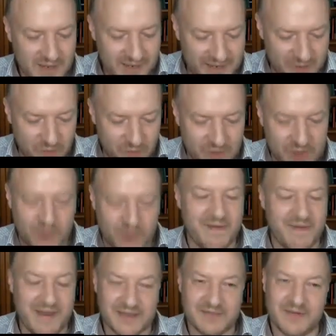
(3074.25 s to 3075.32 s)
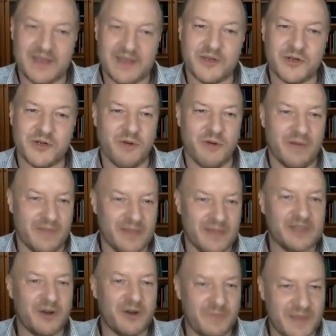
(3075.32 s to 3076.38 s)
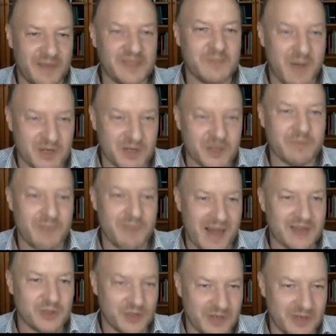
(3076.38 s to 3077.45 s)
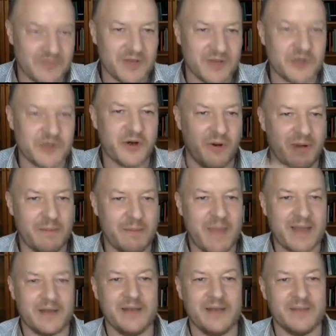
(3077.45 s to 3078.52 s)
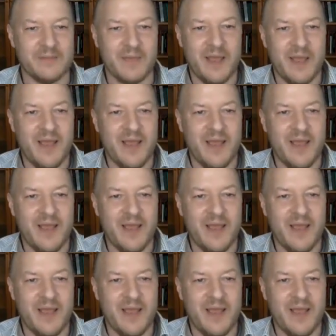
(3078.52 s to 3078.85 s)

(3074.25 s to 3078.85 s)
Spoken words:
in order to effectively control it, there's got to be as much complexity in the controlling mechanism.